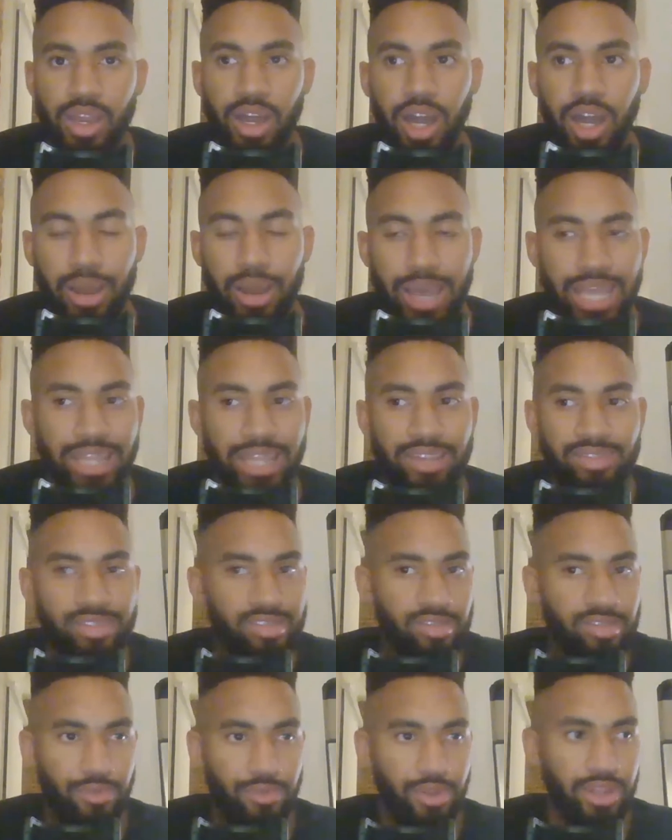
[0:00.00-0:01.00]
And this
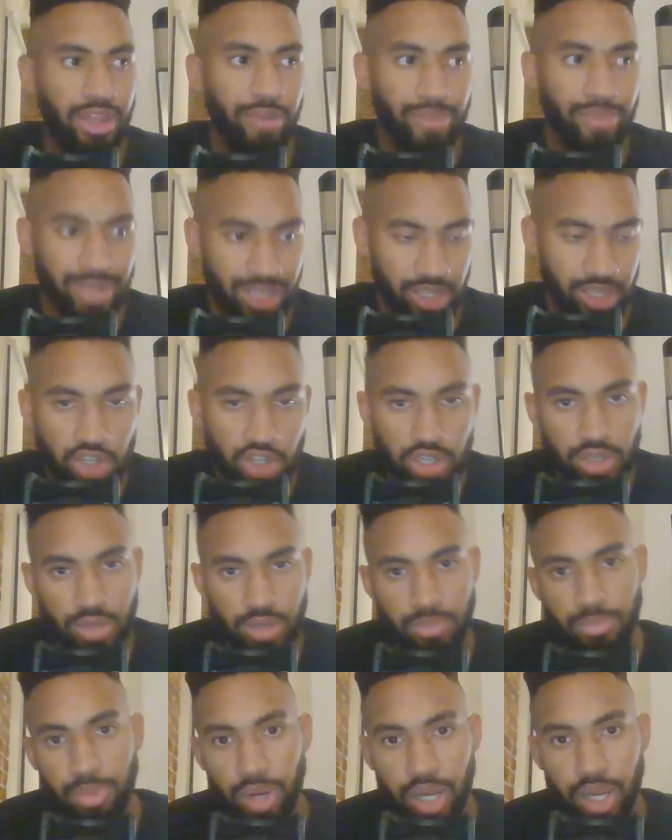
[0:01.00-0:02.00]
doesn't fit in every niche,
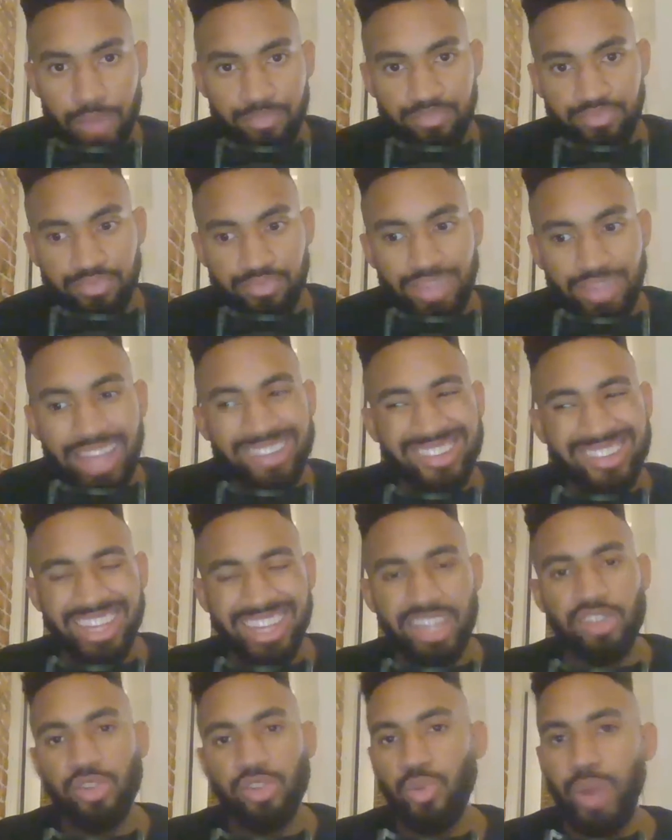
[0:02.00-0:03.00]
but that's an
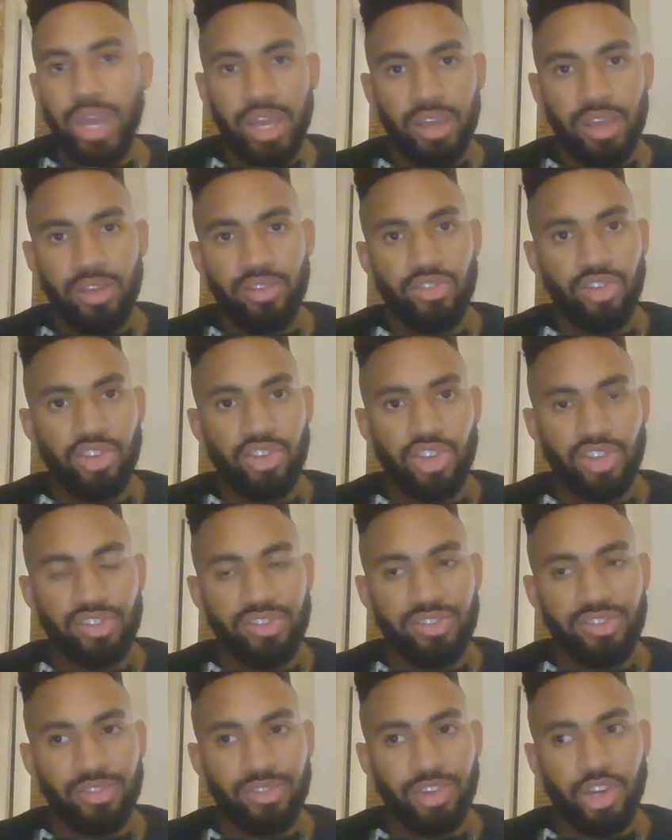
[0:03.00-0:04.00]
easy way to
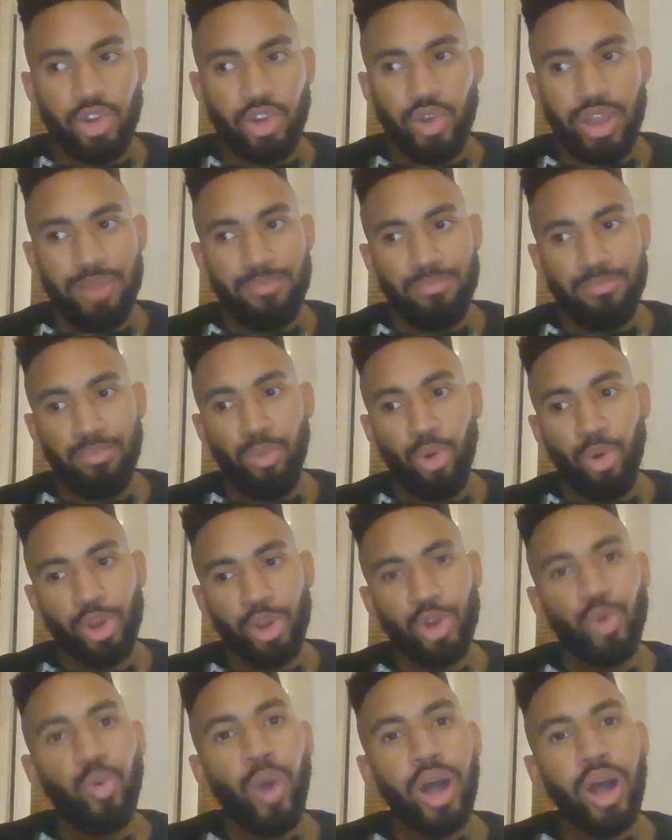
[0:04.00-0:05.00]
just create more
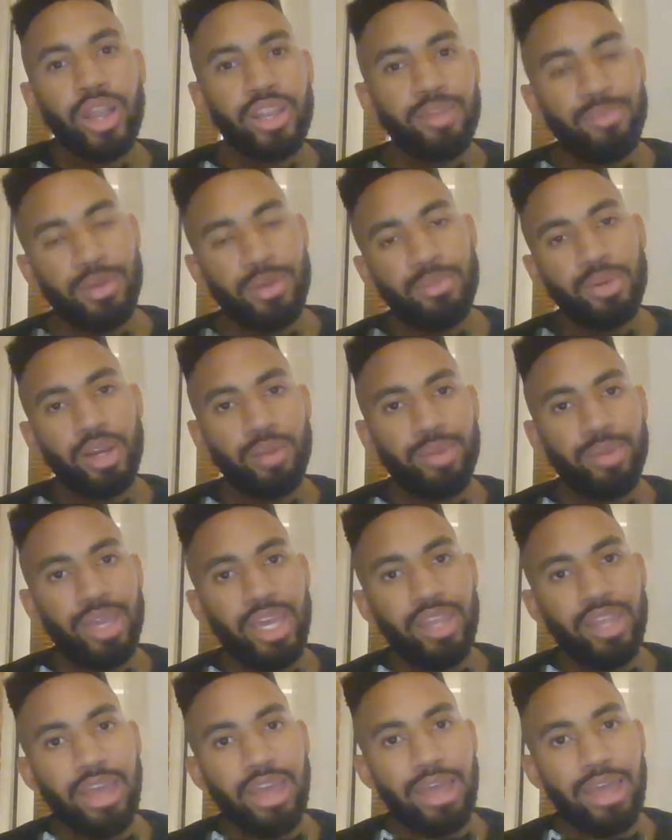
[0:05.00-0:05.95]
quality people coming in,